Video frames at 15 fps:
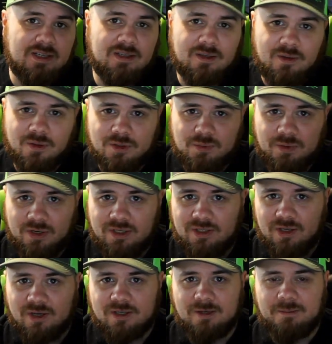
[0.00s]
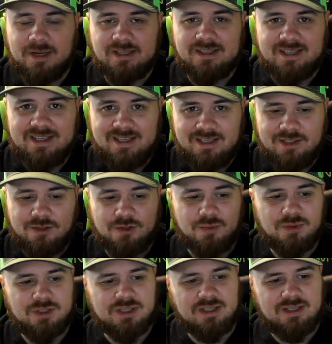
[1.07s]
And of course, we already talked about the hinge,
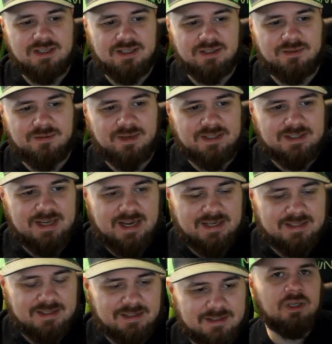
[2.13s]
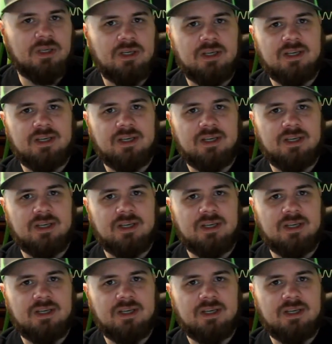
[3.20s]
which I think is fantastic.